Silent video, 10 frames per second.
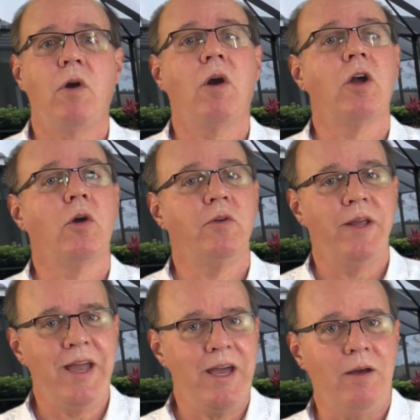or go
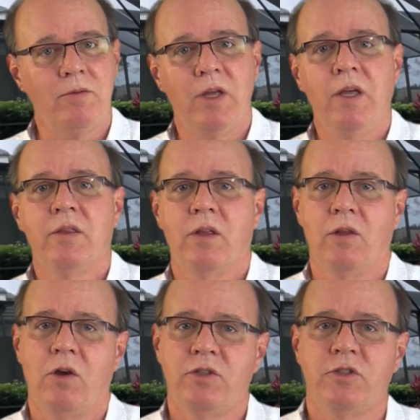down, the
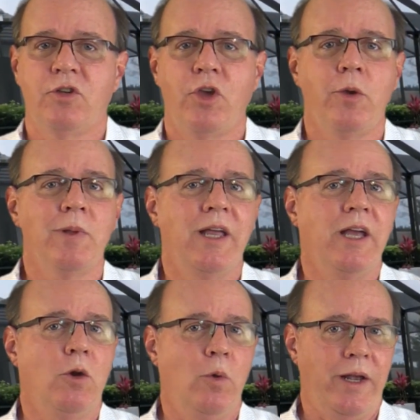losses
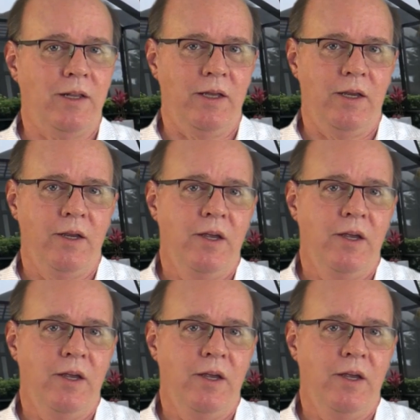accumulate quickly,